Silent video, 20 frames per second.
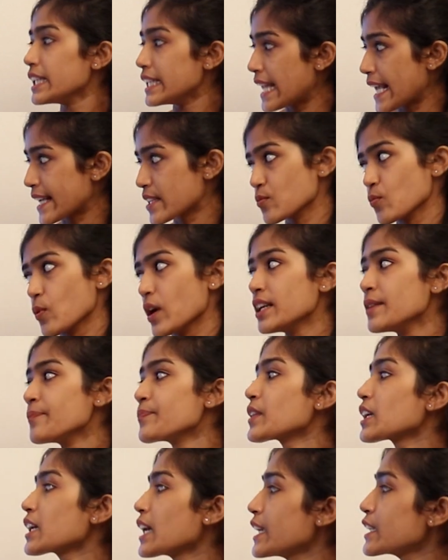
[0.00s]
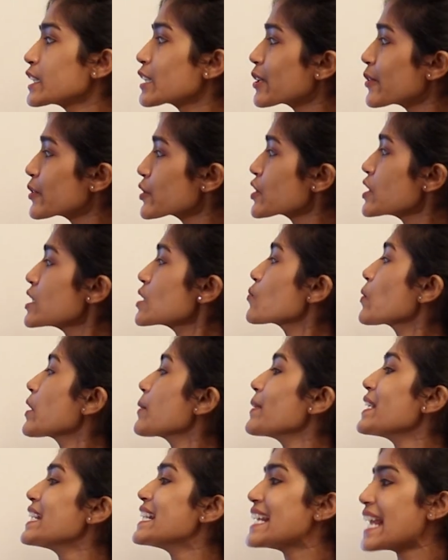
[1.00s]
Next one, conclusions
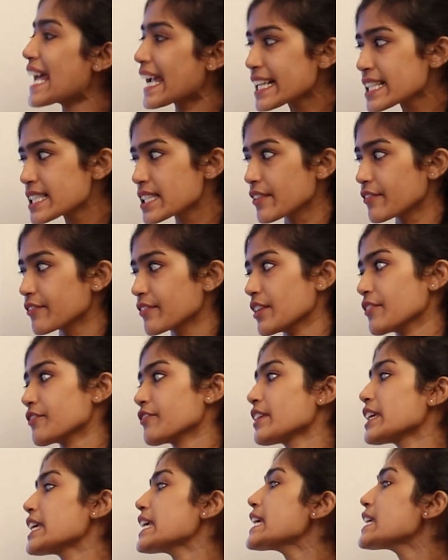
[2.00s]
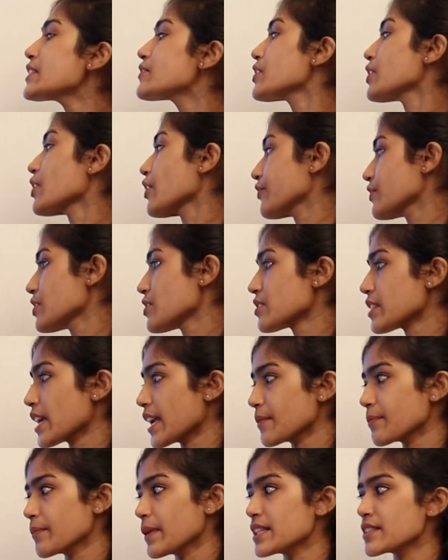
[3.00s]
will be negative if either of the
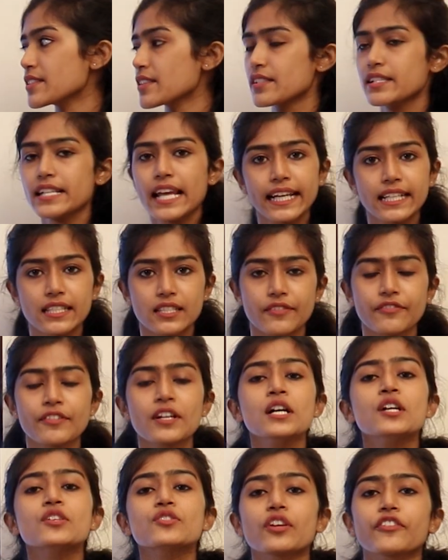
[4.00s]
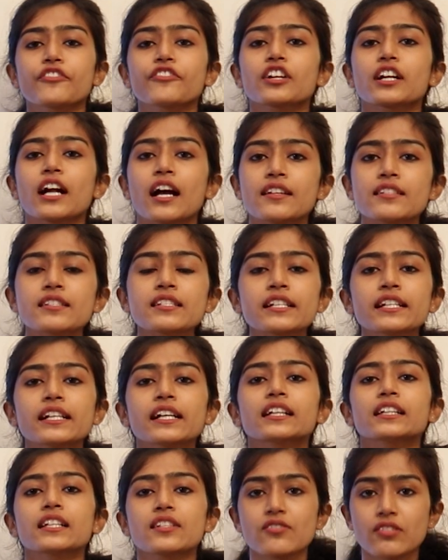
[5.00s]
statements is negative. So, if you
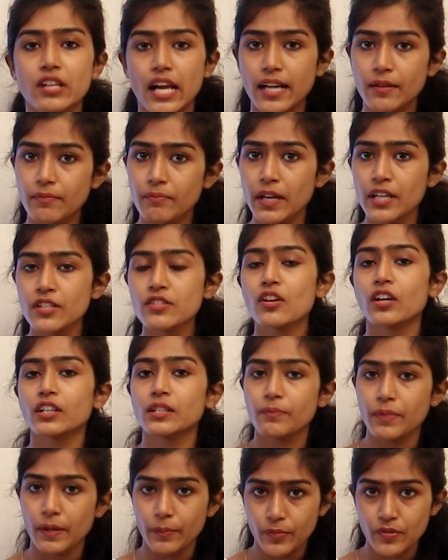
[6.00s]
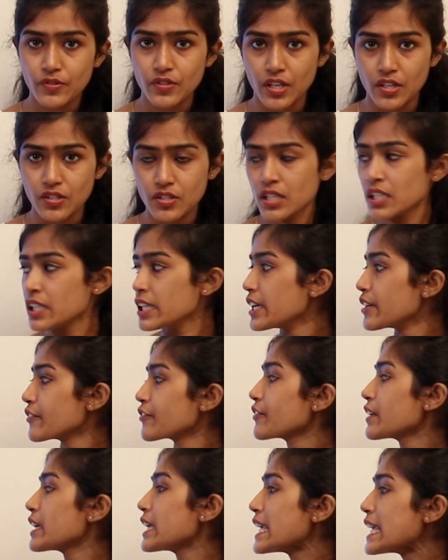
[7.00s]
consider the statements or the preposition,
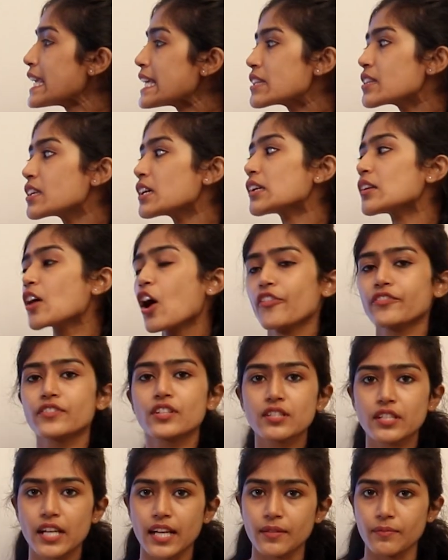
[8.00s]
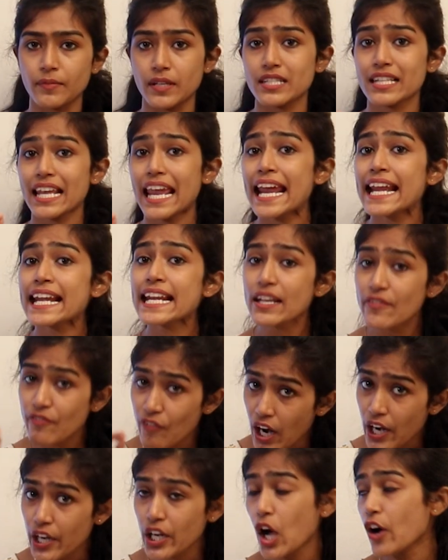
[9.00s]
if either of the statements, any
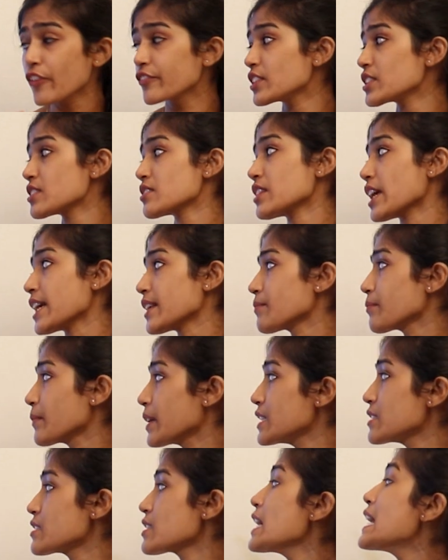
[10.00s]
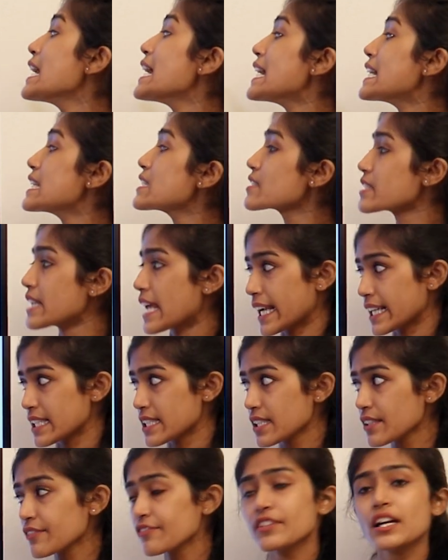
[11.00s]
one of the statement is
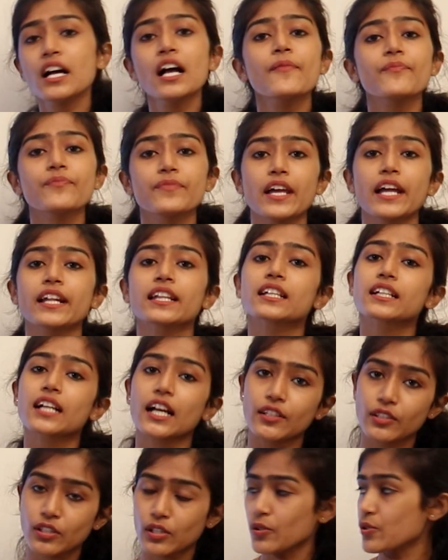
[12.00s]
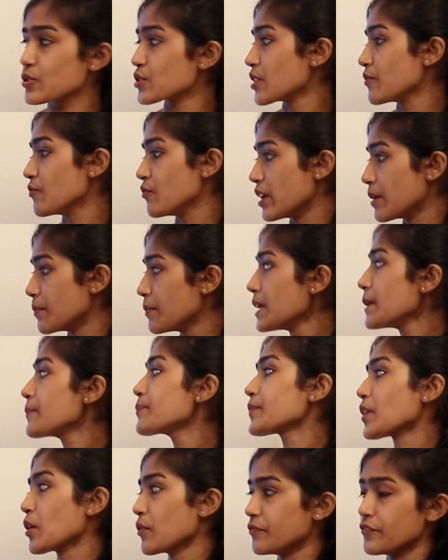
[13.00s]
negative, then the conclusion will
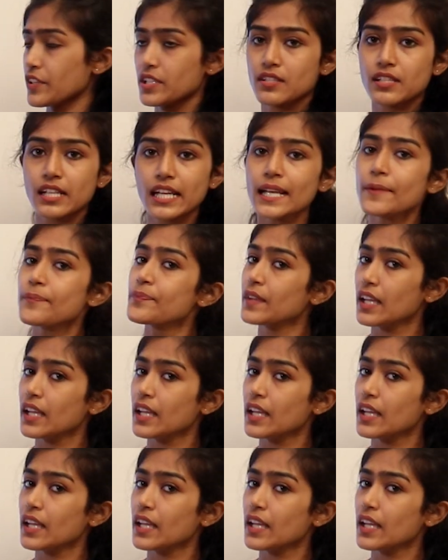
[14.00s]
be obviously